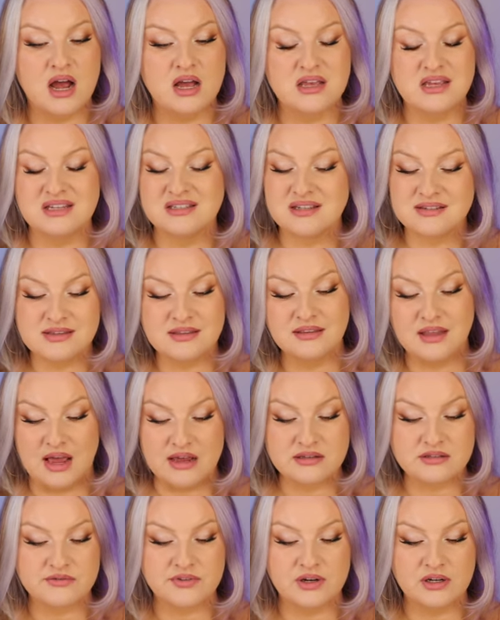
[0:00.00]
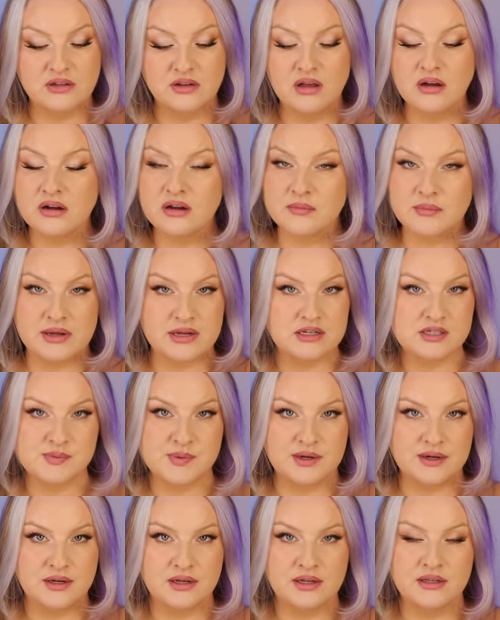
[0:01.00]
it doesn't last very long in my
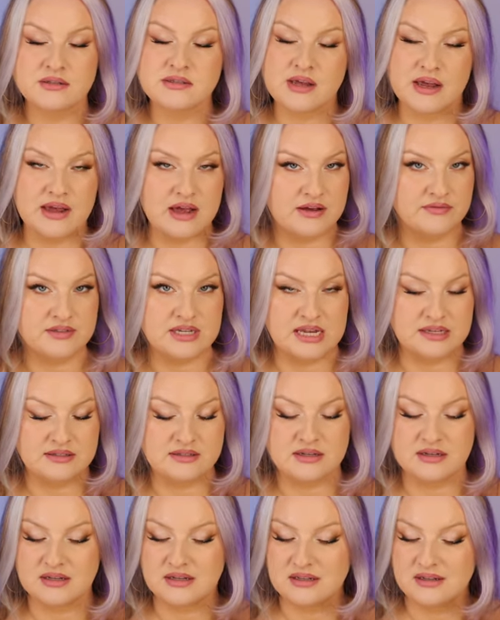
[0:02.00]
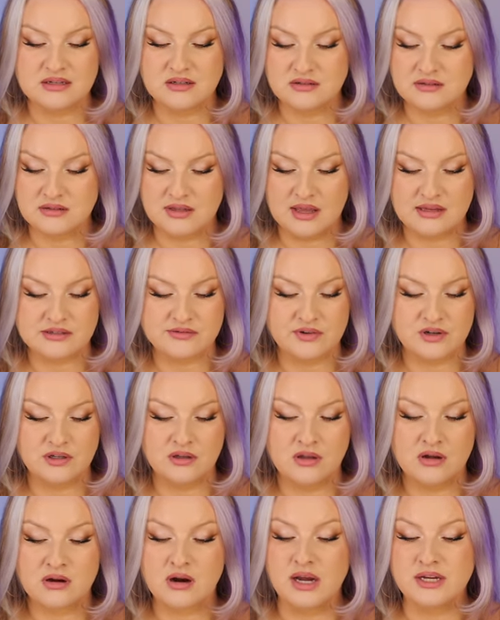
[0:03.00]
experience. I have tested it. It doesn't last very
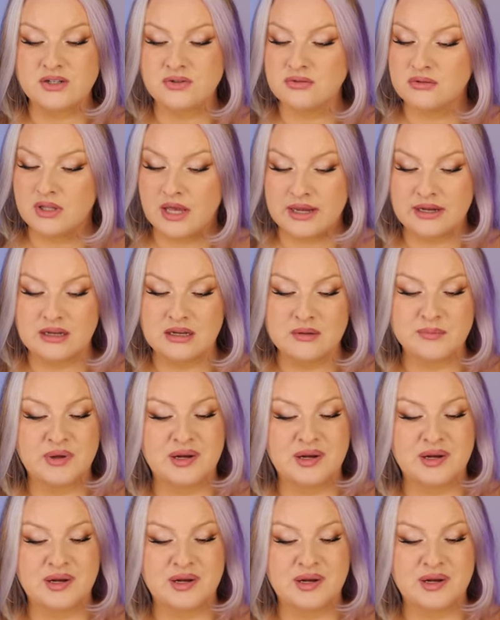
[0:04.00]
long. I do like it,